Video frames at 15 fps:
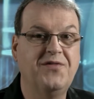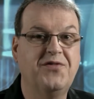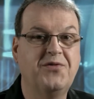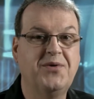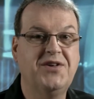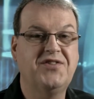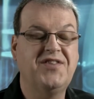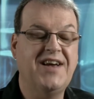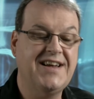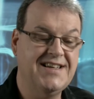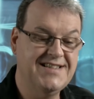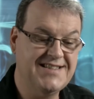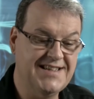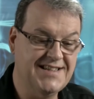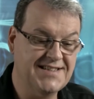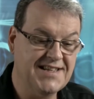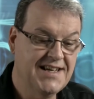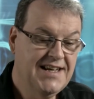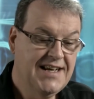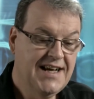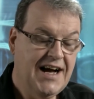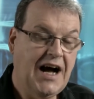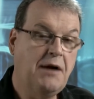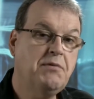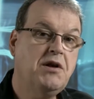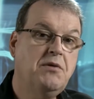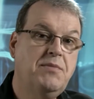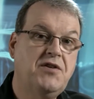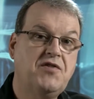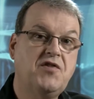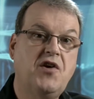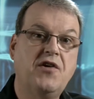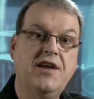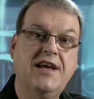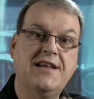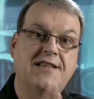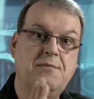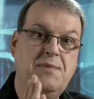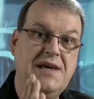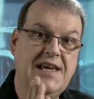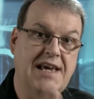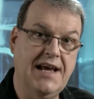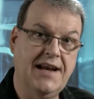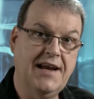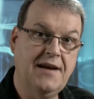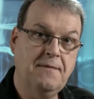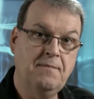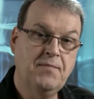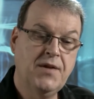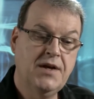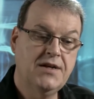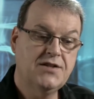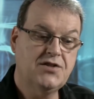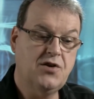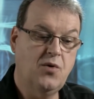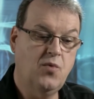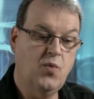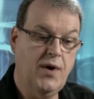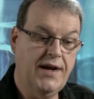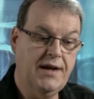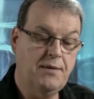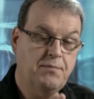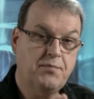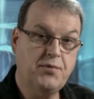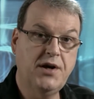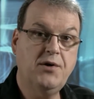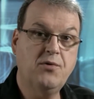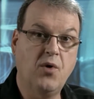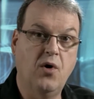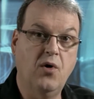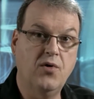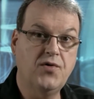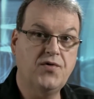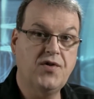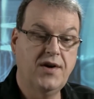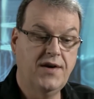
of 3 seconds is I'm going to be starting at the beginning. So when it pre-rolls,